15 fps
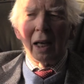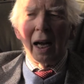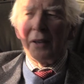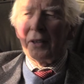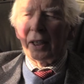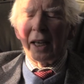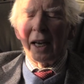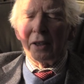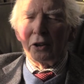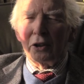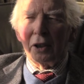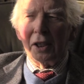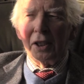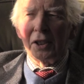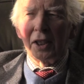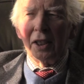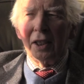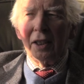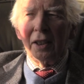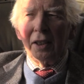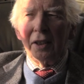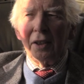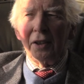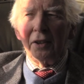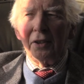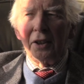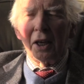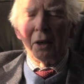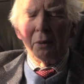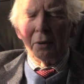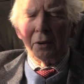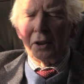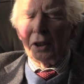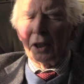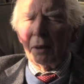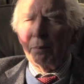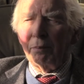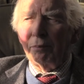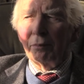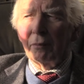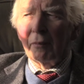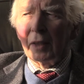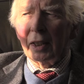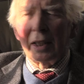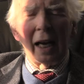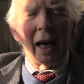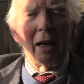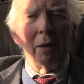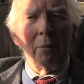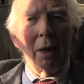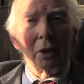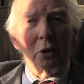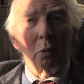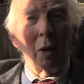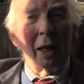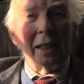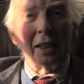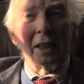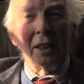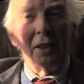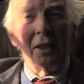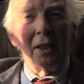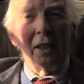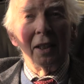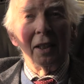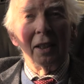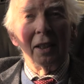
other countries don't um, carry much weight in,